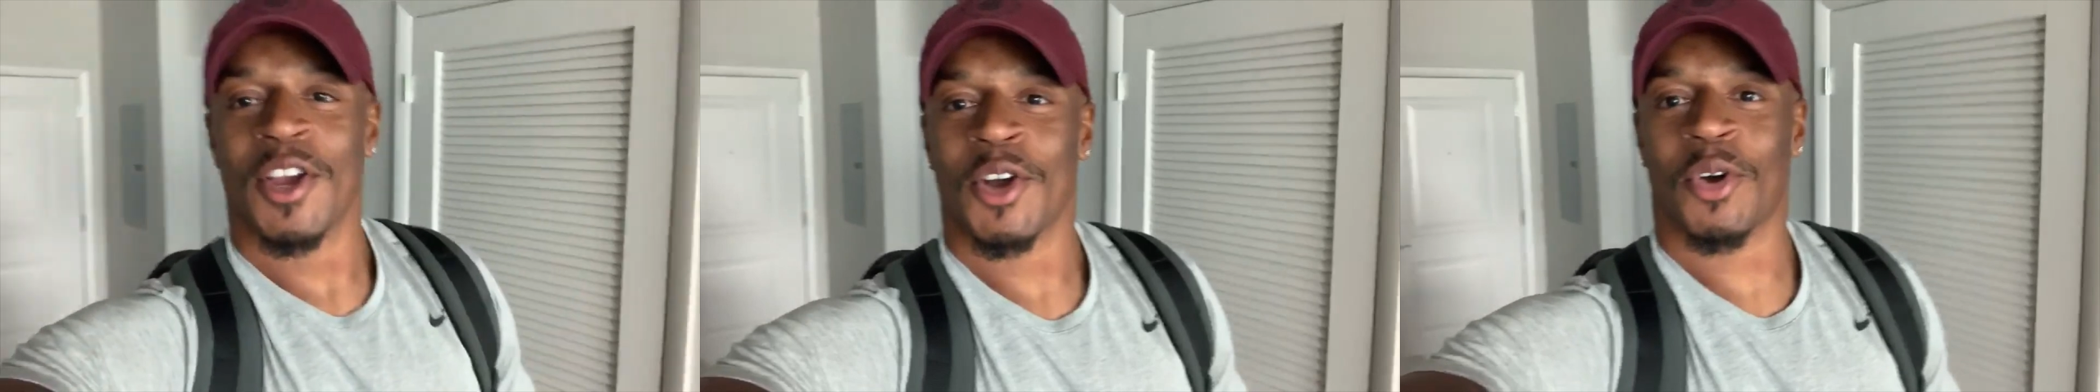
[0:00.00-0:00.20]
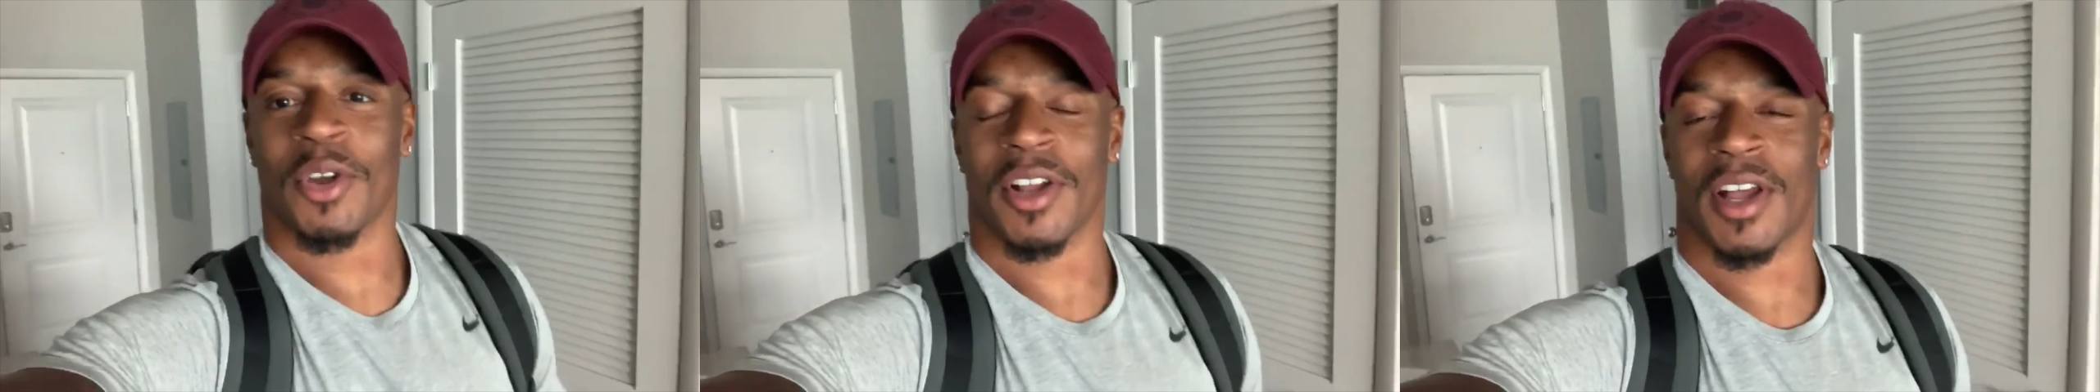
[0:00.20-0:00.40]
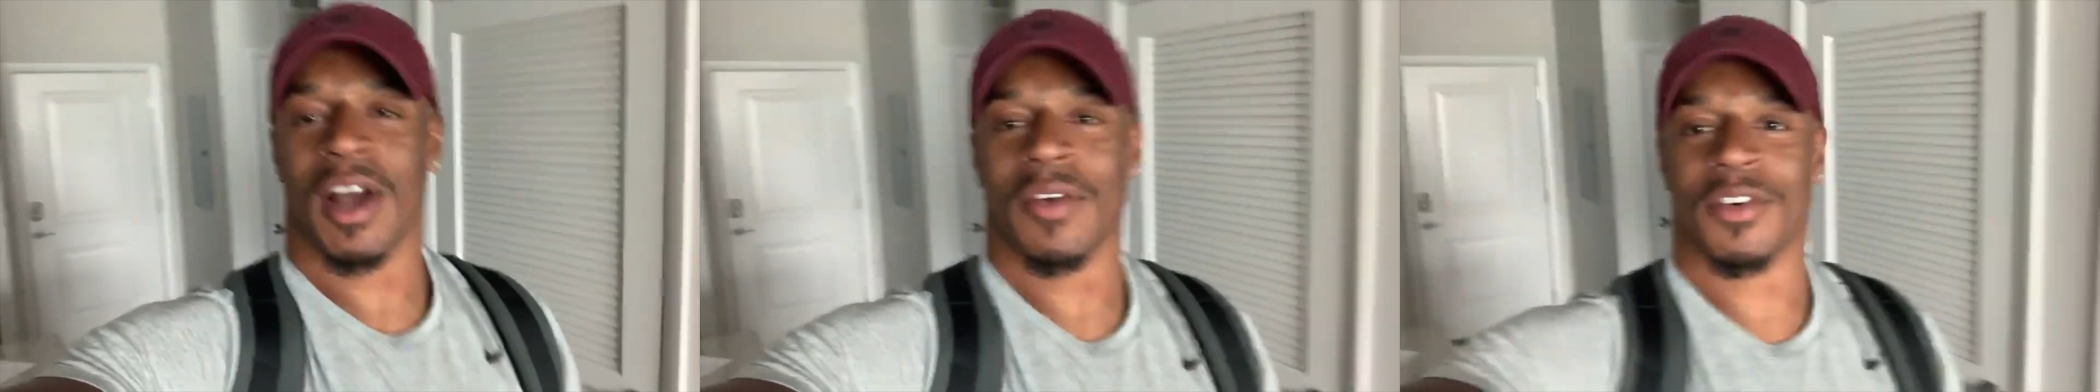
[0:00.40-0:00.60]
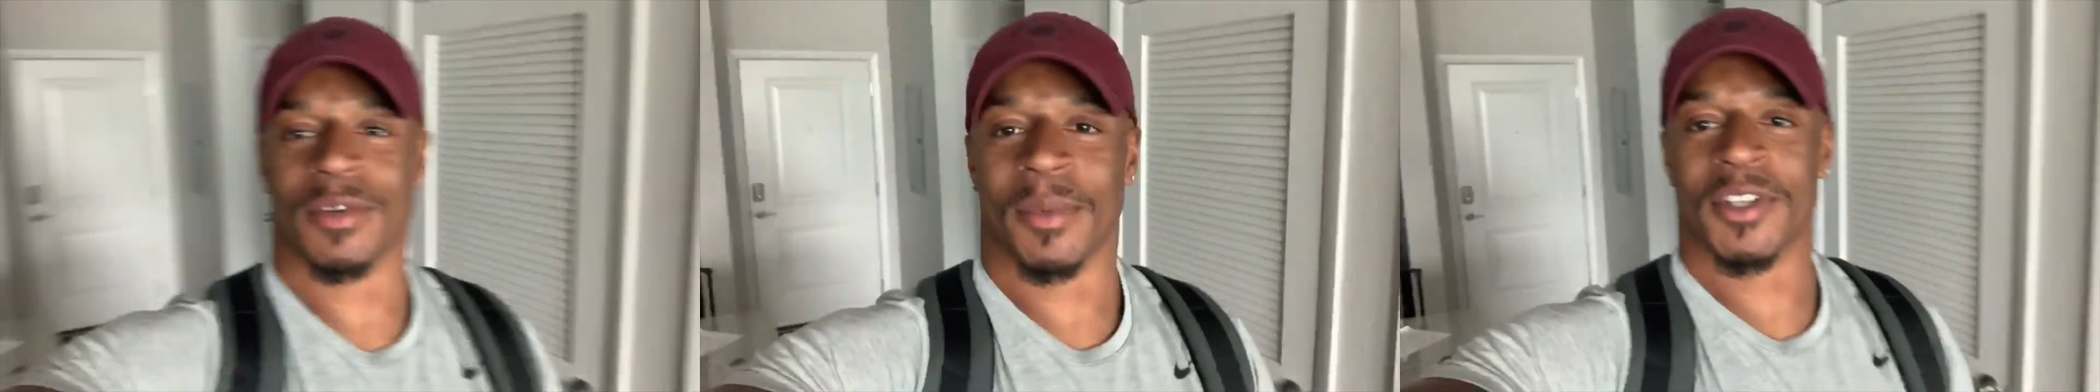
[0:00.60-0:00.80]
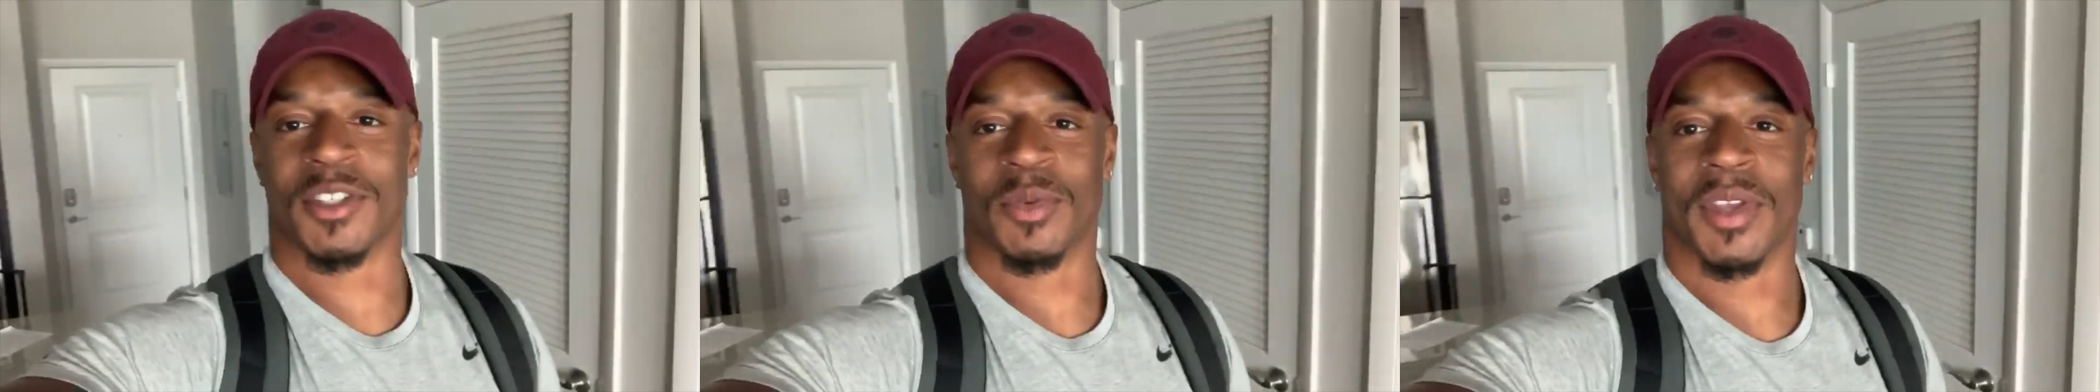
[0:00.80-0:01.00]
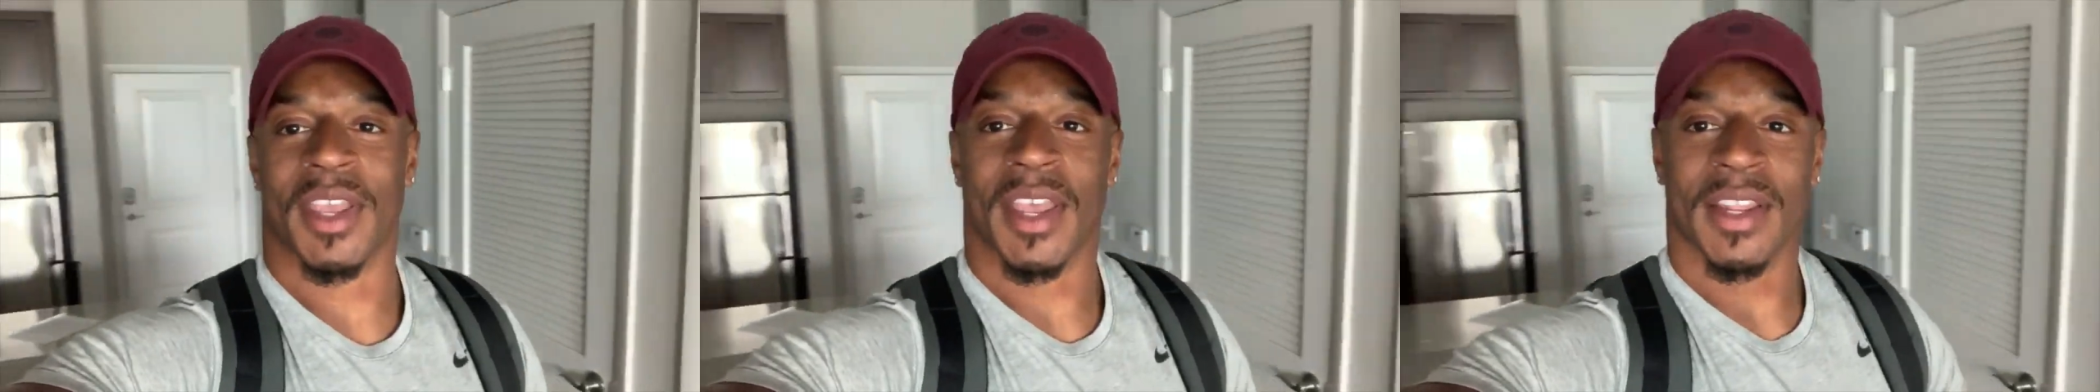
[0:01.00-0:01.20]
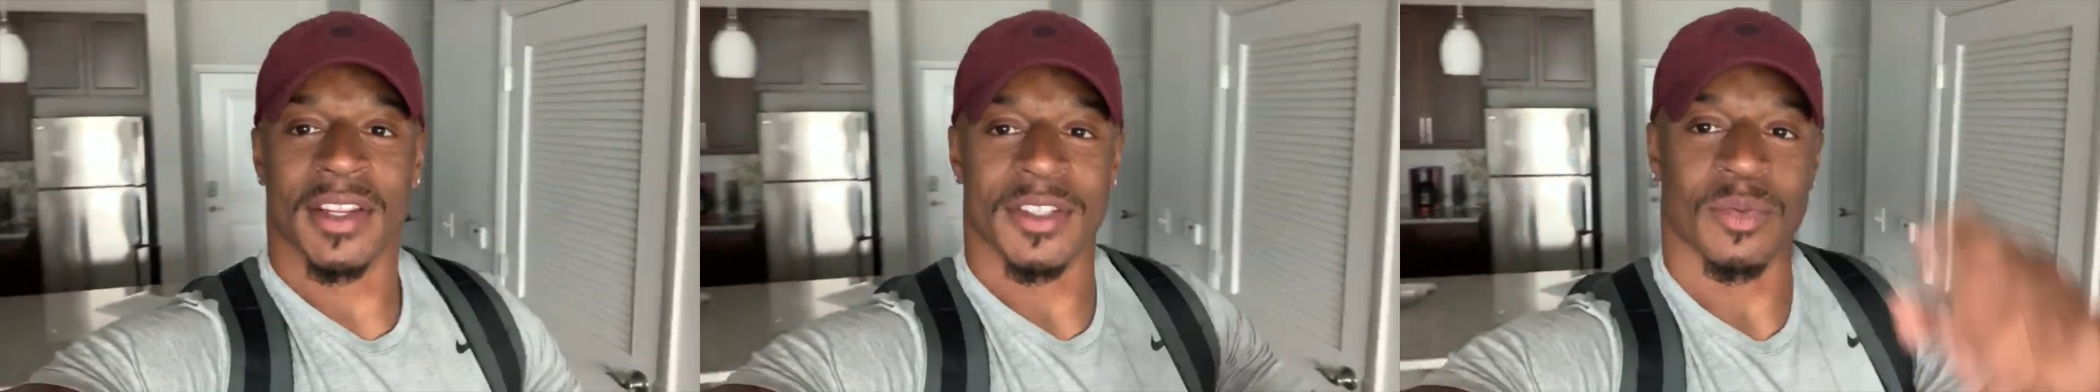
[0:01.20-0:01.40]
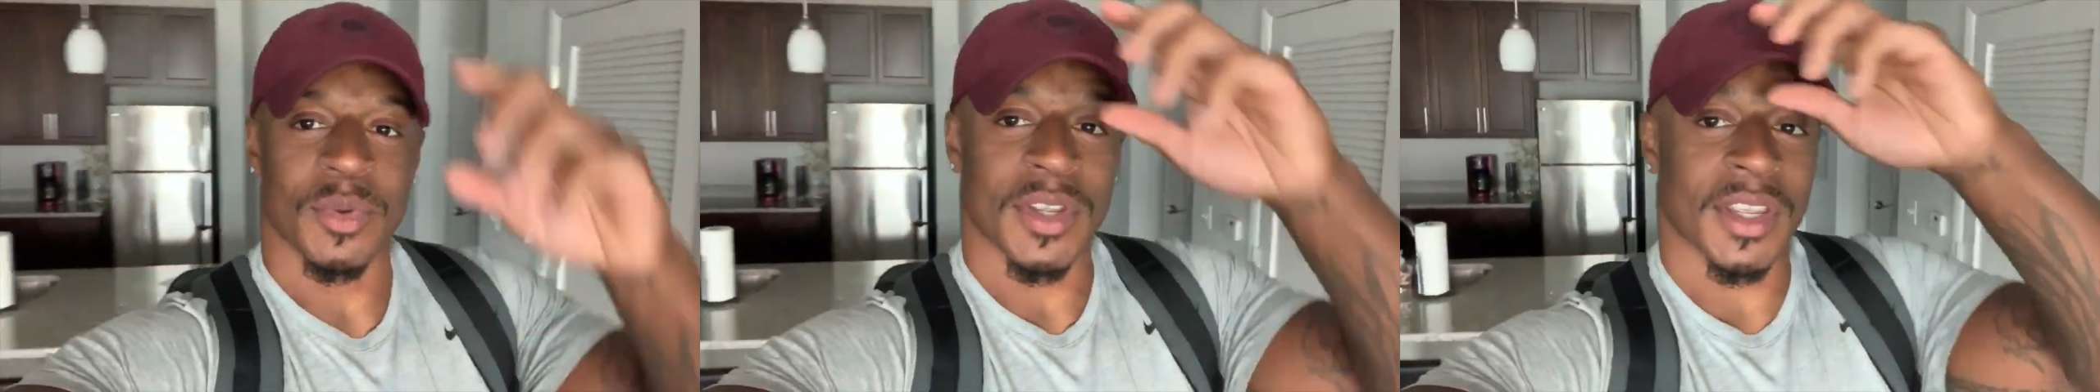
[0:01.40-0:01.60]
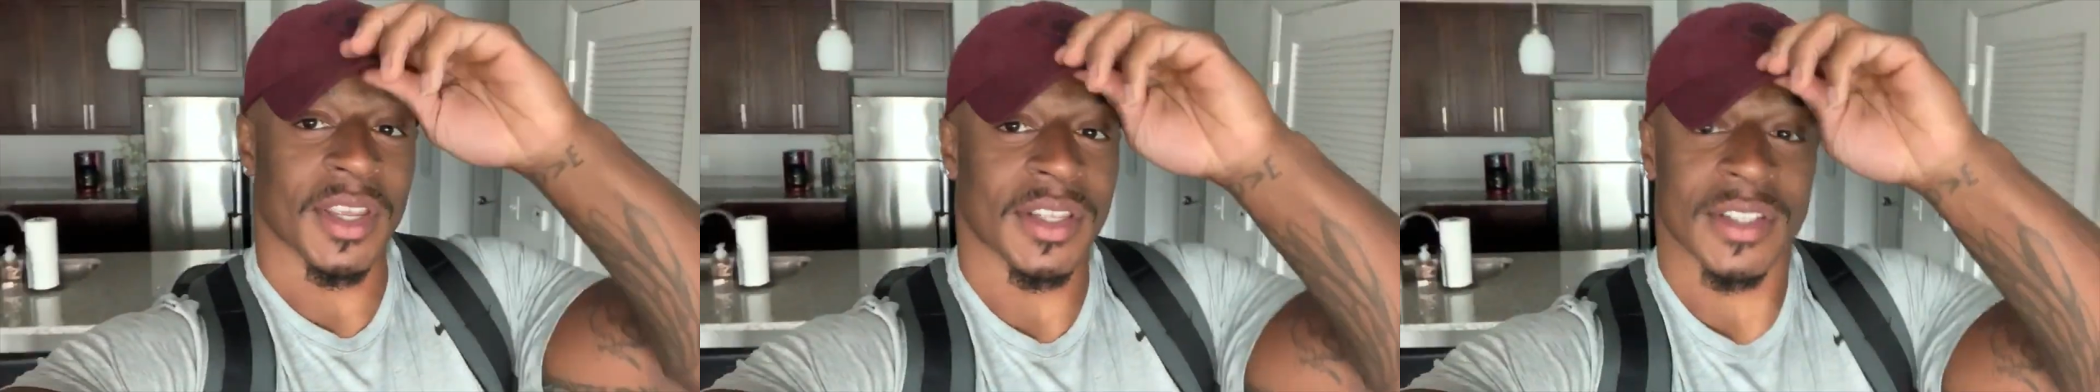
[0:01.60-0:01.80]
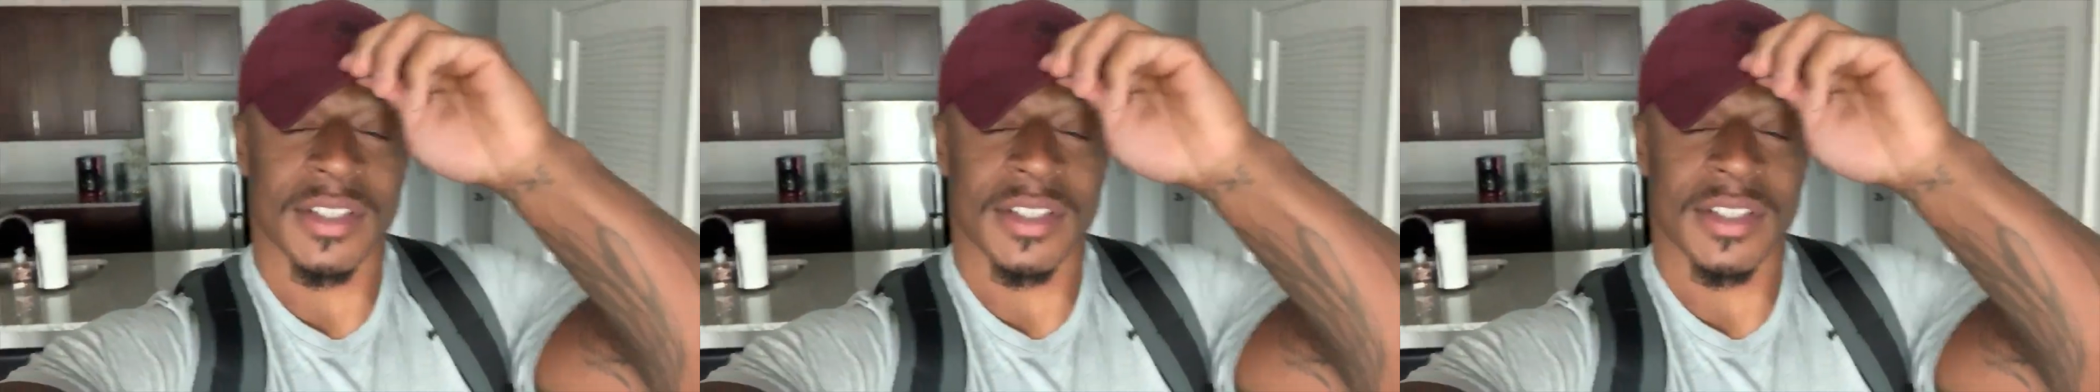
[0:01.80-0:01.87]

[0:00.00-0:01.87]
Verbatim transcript: going to cover as much as we can this weekend.